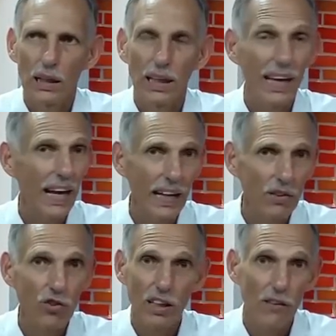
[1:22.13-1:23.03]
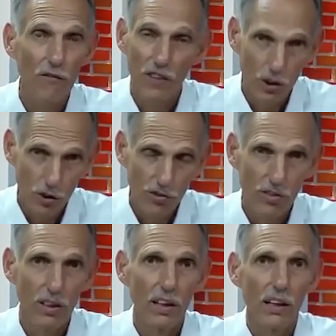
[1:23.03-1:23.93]
he hates, he
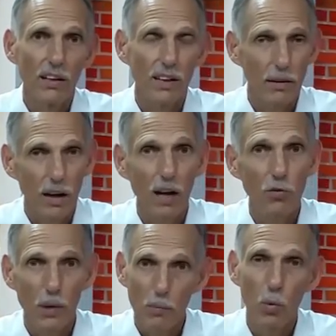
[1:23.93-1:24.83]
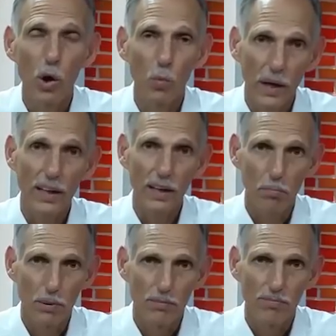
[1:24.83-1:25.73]
fears, that God's people will wake
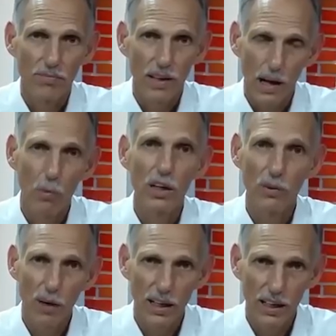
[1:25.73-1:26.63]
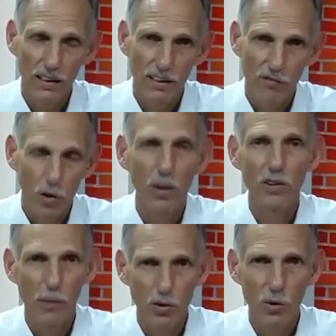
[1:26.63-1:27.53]
up and will get ready for
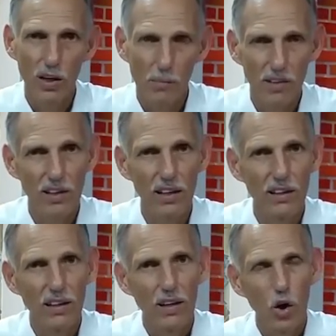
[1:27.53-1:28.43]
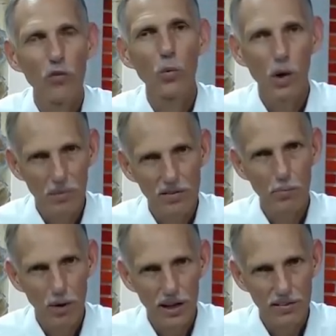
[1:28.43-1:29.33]
what's about to come as an overwhelming
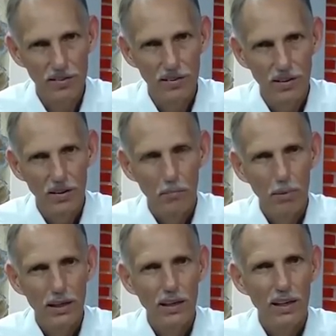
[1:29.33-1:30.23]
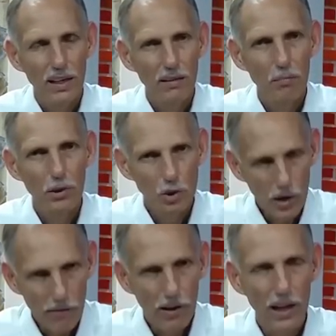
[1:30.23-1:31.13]
surprise. But
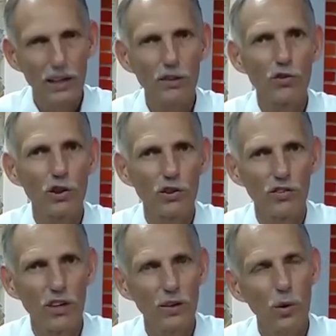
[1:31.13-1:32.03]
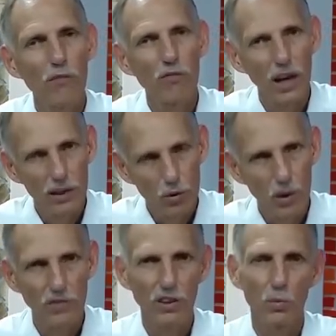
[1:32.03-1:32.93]
you have valid concerns and you have valid
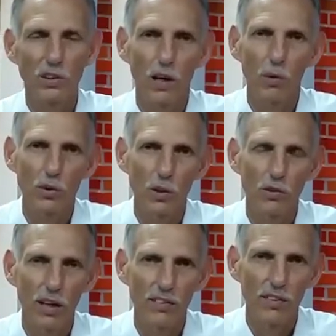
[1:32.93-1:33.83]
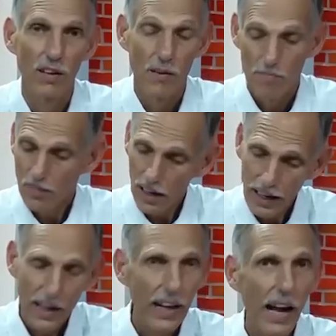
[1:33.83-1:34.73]
questions which I want to address.
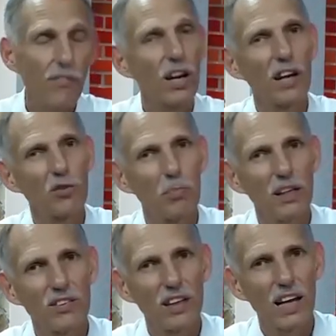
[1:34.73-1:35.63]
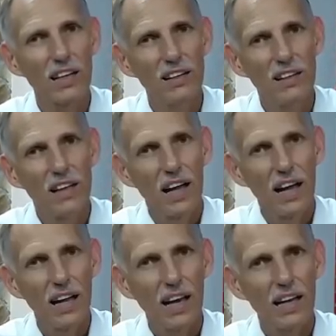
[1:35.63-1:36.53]
And I have God's peace, and I
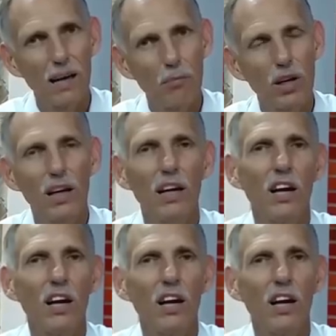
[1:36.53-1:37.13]
am